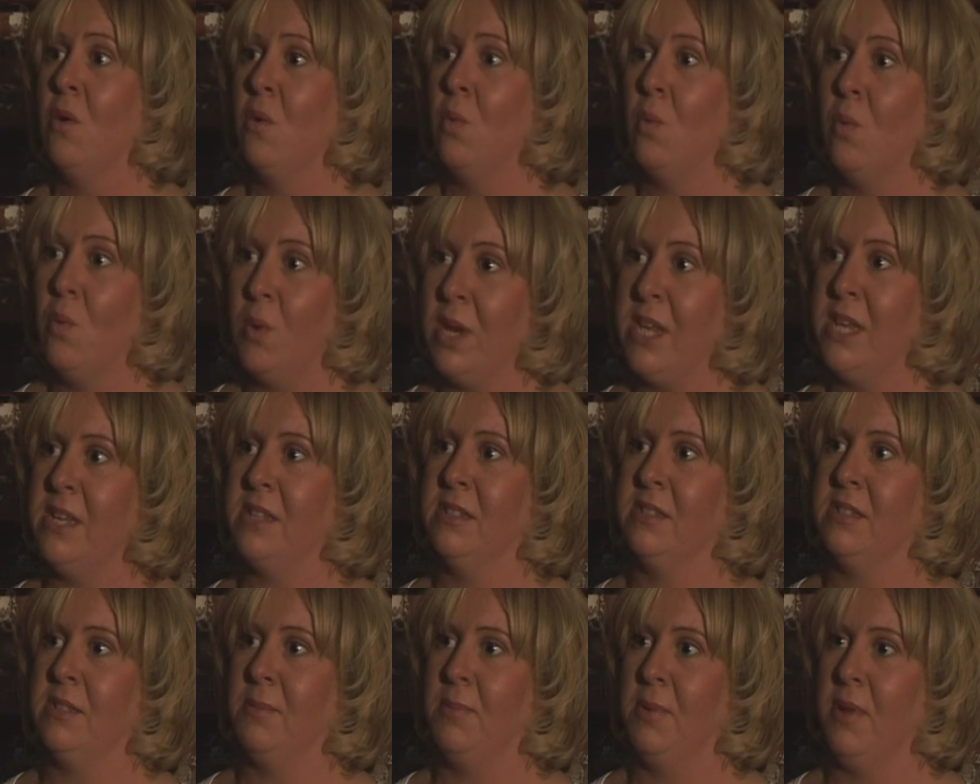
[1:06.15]
we
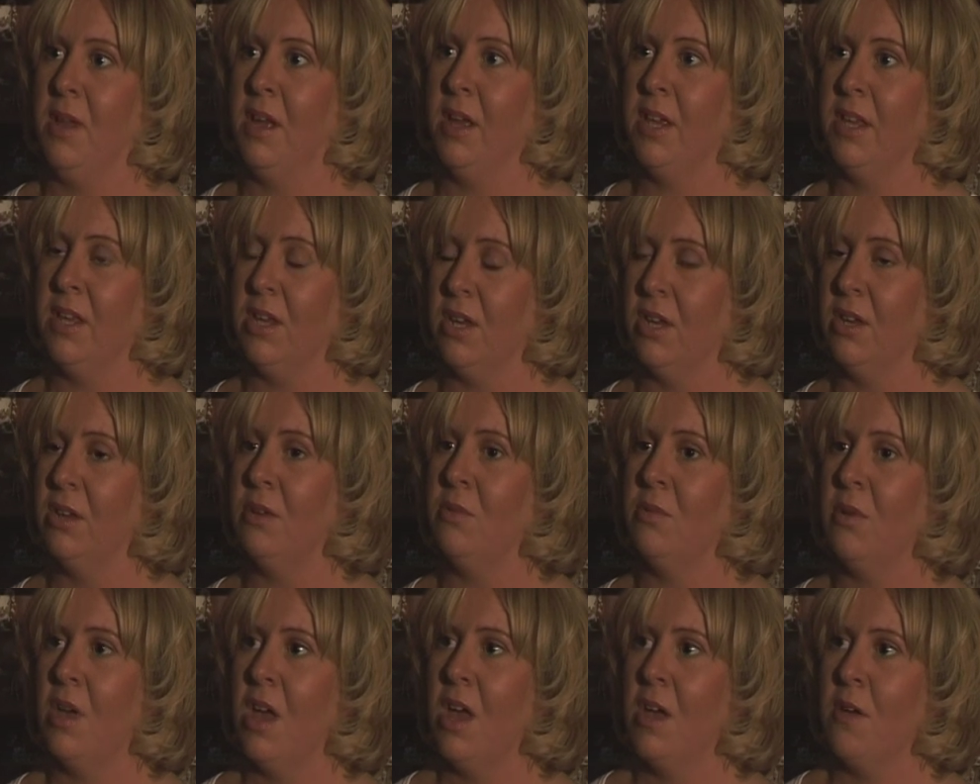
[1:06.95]
can supply
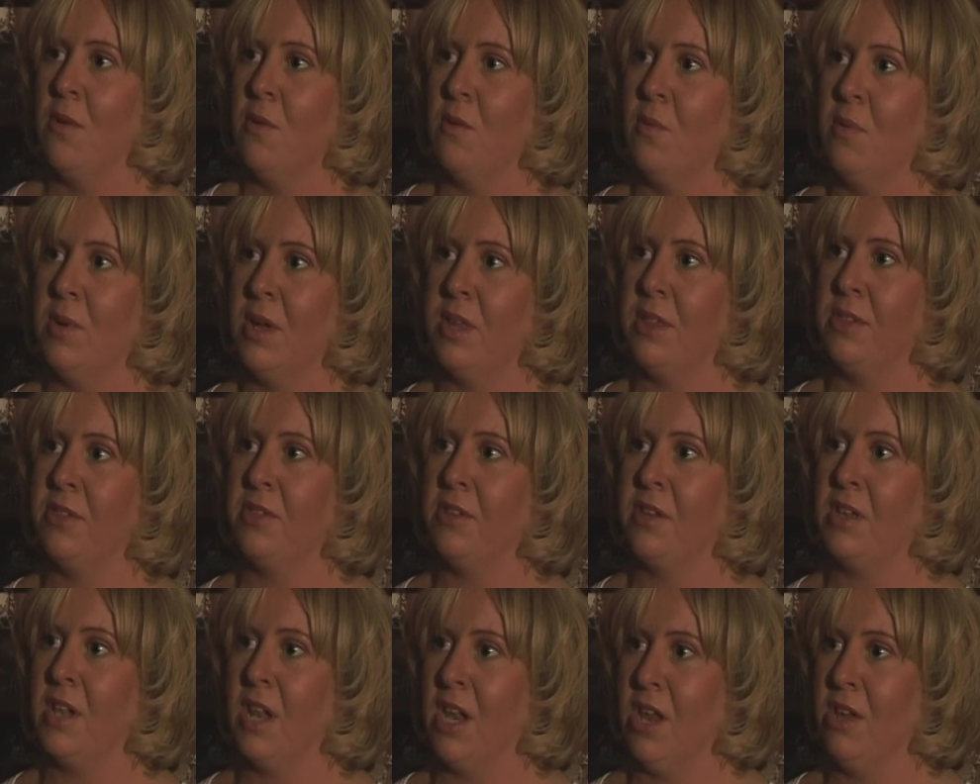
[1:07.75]
you
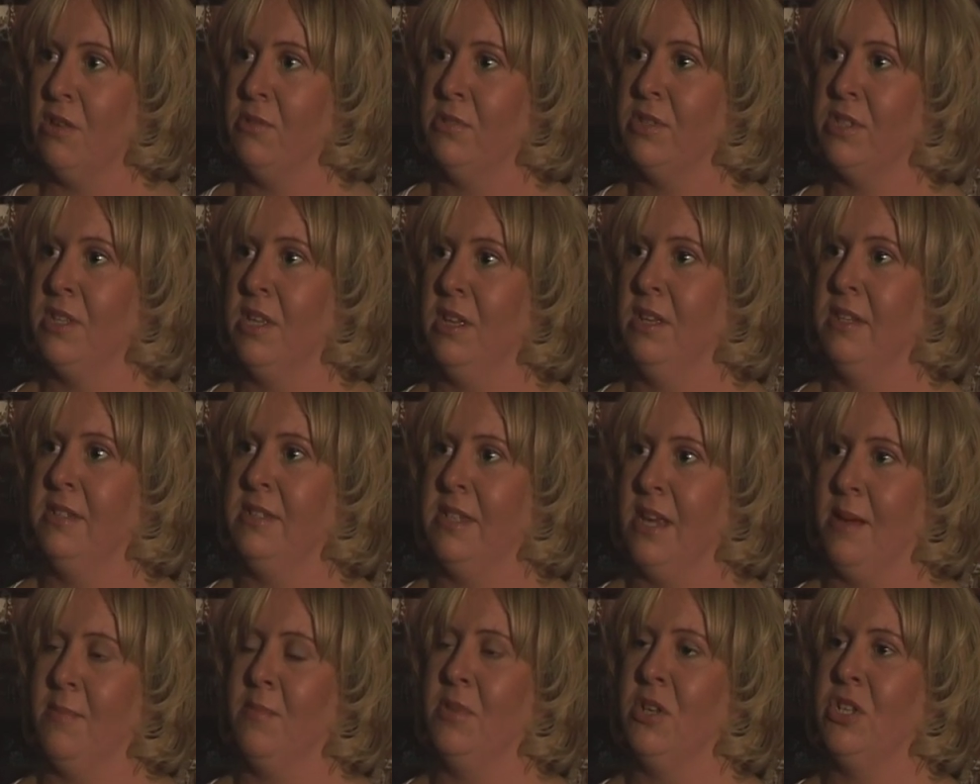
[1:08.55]
with clothes that are
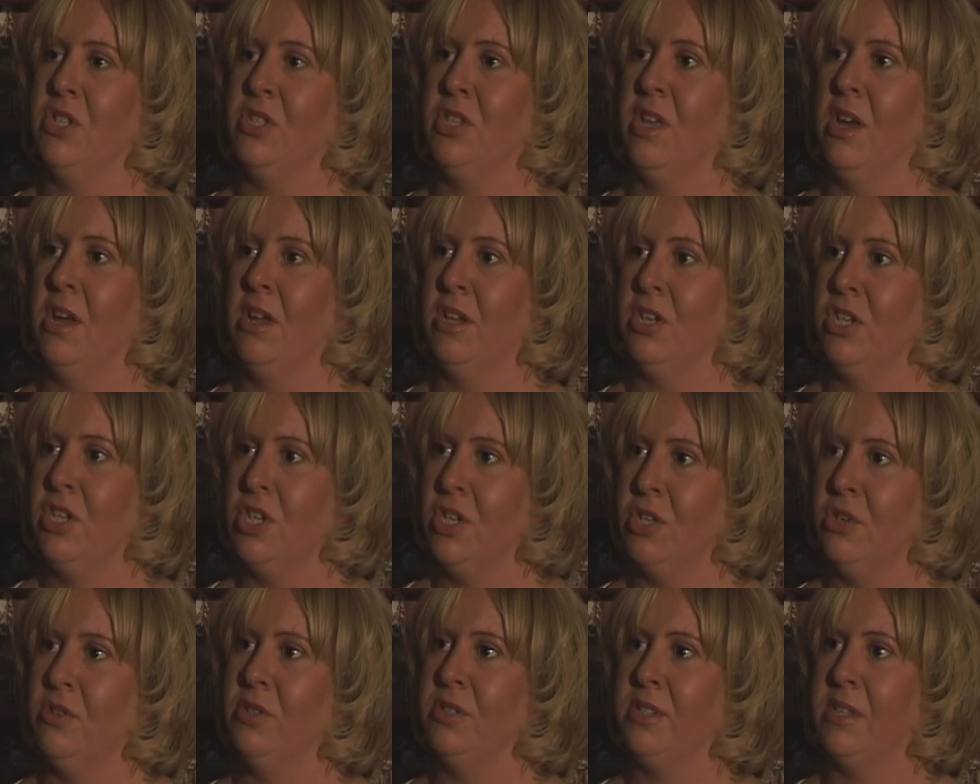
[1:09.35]
damaged, that aren't
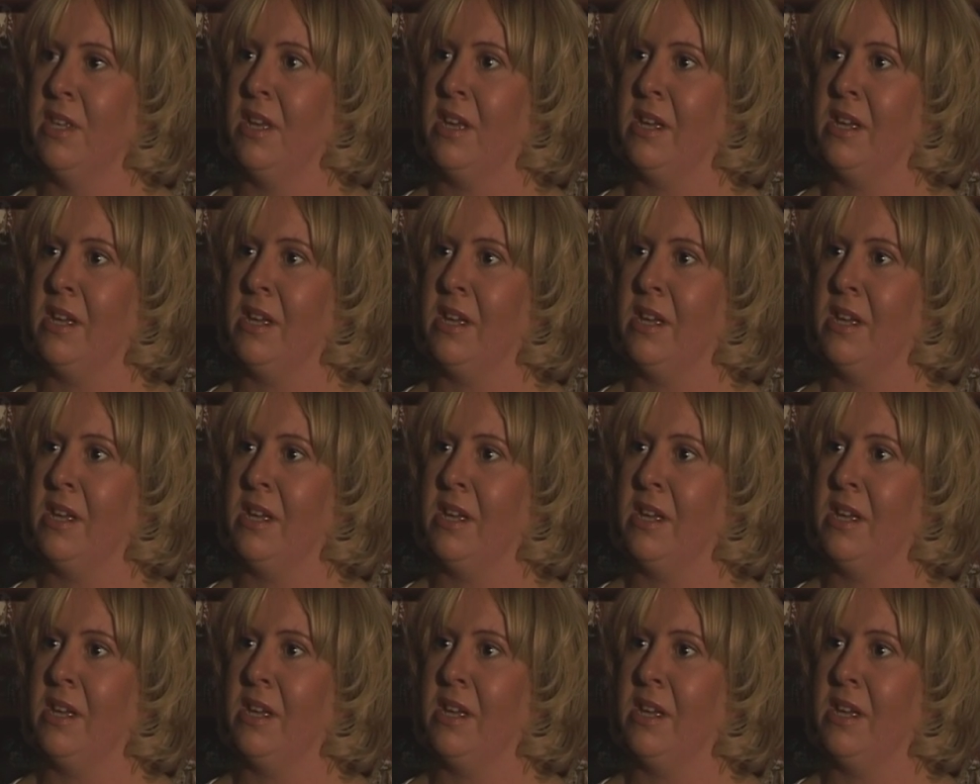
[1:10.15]
used,